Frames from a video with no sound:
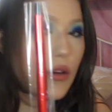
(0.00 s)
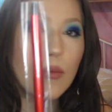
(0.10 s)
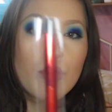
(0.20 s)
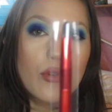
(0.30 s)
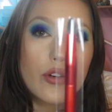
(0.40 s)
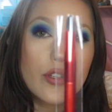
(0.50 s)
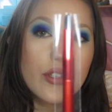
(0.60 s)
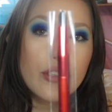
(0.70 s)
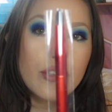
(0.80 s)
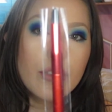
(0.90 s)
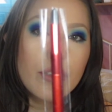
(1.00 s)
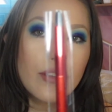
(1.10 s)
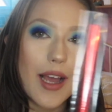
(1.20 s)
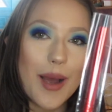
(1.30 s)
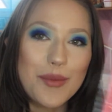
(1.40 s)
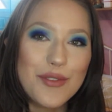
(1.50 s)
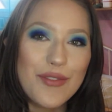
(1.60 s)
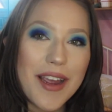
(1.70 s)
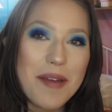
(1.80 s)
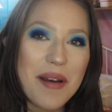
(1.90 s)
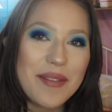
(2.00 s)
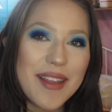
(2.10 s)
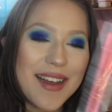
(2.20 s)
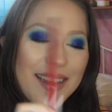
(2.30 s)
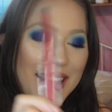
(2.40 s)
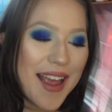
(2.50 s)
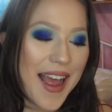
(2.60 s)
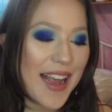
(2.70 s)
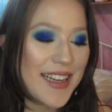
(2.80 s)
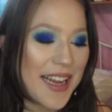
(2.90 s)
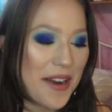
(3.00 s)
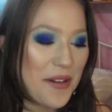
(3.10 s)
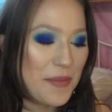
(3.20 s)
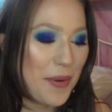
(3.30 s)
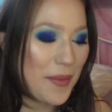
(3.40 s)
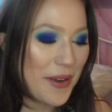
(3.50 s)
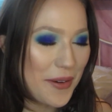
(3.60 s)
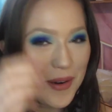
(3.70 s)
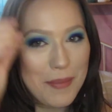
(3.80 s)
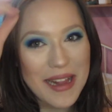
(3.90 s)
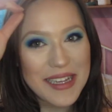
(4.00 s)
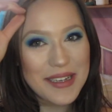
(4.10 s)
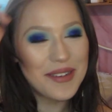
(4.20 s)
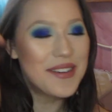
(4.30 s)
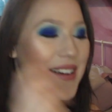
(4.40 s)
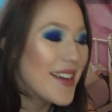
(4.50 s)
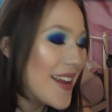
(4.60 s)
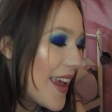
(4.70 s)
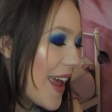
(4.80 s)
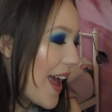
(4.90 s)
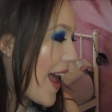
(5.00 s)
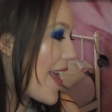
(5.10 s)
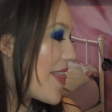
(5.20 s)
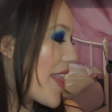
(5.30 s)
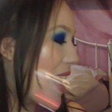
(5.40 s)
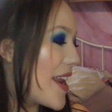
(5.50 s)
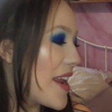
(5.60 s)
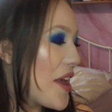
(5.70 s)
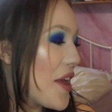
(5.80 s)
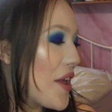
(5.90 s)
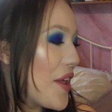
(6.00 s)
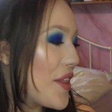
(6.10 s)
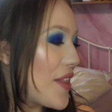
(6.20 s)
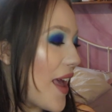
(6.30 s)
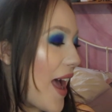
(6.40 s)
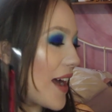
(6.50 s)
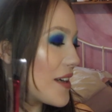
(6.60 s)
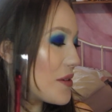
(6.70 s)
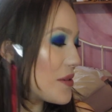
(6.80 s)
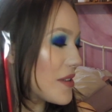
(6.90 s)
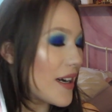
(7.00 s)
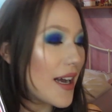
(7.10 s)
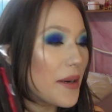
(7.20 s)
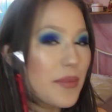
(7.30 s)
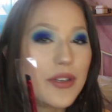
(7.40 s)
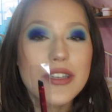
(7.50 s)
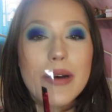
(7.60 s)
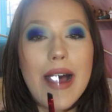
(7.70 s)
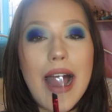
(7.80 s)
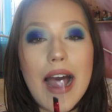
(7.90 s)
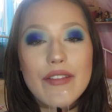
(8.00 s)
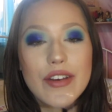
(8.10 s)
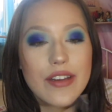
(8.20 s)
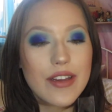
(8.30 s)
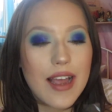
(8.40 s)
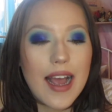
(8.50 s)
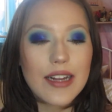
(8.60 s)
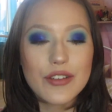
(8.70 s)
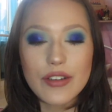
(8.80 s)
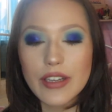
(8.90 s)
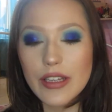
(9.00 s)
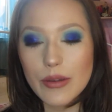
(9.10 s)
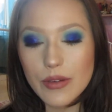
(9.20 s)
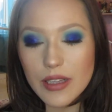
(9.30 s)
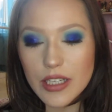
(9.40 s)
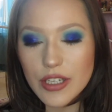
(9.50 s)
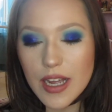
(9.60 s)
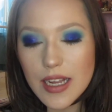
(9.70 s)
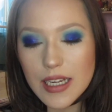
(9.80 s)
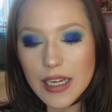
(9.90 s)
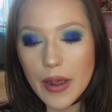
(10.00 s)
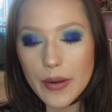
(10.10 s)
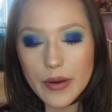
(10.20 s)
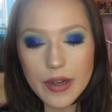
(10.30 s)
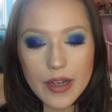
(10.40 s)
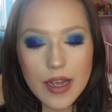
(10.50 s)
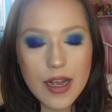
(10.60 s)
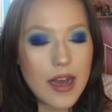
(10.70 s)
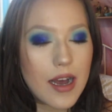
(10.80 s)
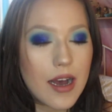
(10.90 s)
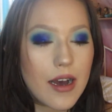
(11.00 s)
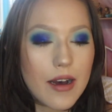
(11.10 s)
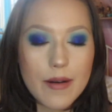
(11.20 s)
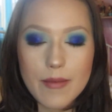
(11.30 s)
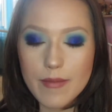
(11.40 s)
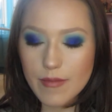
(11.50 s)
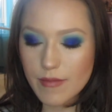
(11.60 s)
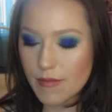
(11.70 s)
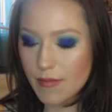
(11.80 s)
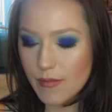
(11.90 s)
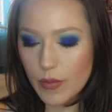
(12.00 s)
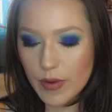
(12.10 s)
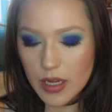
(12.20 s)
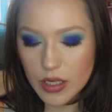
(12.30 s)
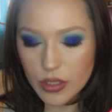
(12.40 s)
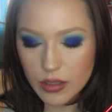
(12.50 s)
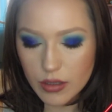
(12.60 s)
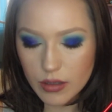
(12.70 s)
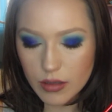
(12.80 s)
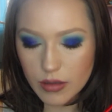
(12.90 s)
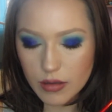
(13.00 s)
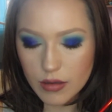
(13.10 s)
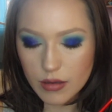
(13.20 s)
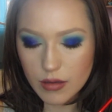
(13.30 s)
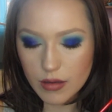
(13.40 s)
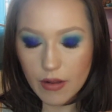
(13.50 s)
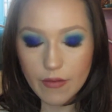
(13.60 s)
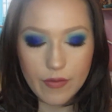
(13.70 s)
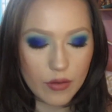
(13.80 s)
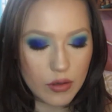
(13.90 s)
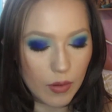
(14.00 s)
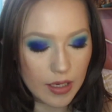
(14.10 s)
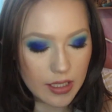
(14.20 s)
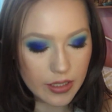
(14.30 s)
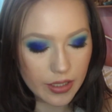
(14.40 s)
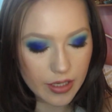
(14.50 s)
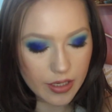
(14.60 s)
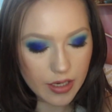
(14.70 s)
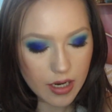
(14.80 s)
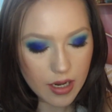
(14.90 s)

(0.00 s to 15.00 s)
brush. I was right about that. I said it was probably called a pencil. And then the angled liner brush. Now I haven't actually used this yet, so but we can, it feels quite stern,